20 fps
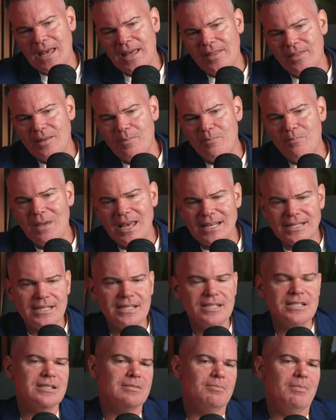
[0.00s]
And the
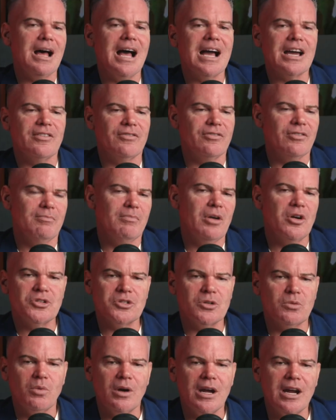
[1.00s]
message to market for
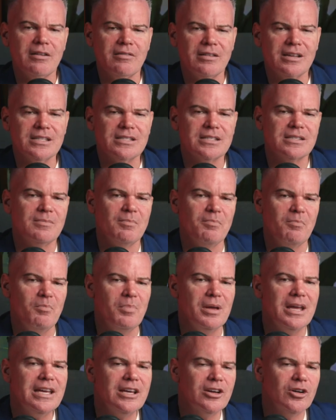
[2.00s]
most aware is
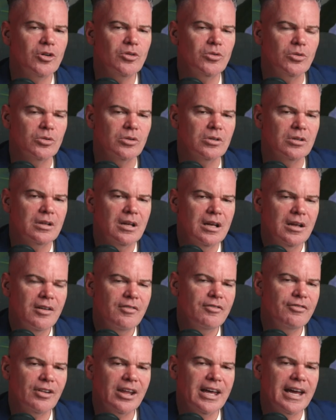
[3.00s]
be cool,
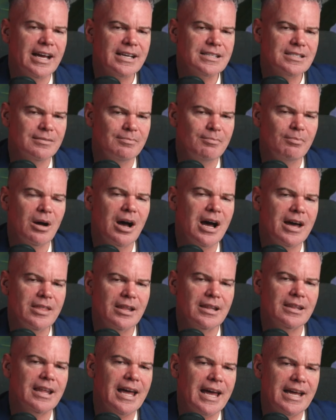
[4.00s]
flex, and buy the
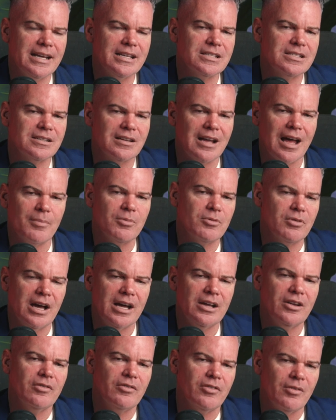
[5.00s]
latest
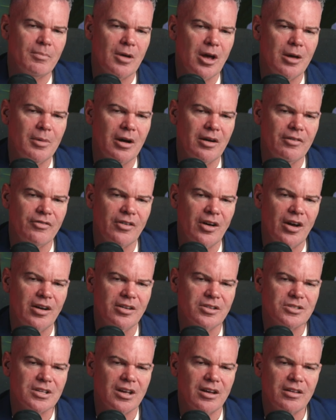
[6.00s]
upgrade of a mobile
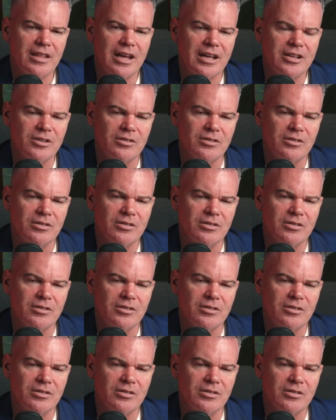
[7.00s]
phone so that